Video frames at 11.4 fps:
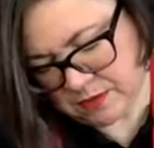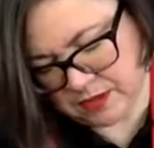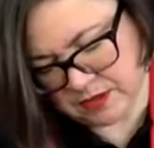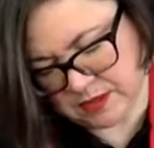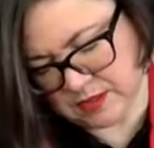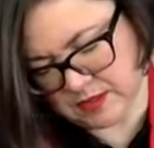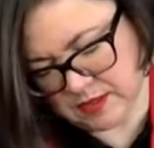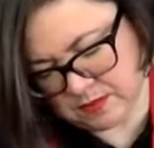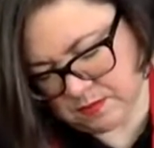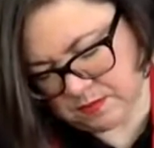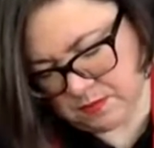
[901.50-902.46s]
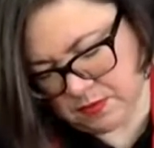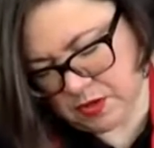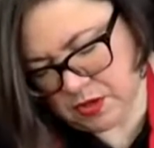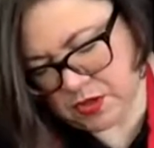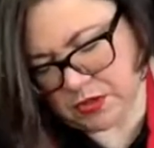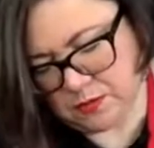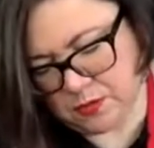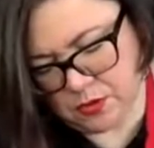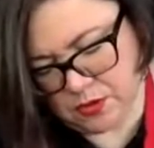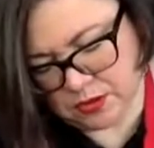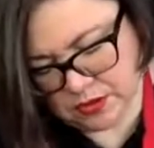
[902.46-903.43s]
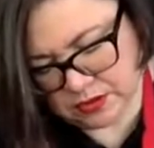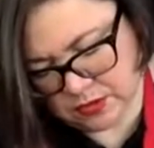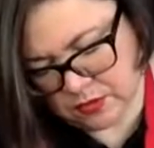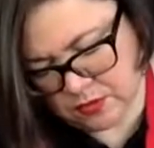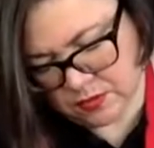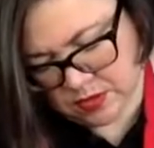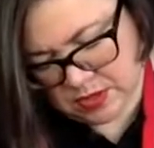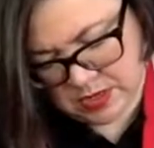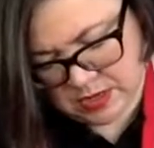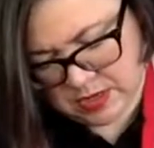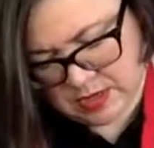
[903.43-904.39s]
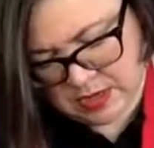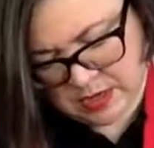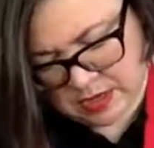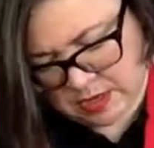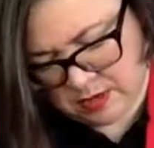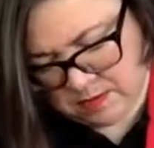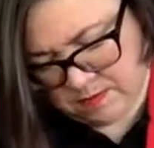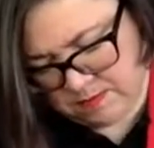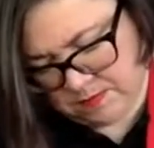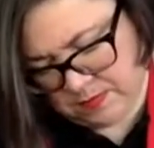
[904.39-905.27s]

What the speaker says: this bulk of the book. So, the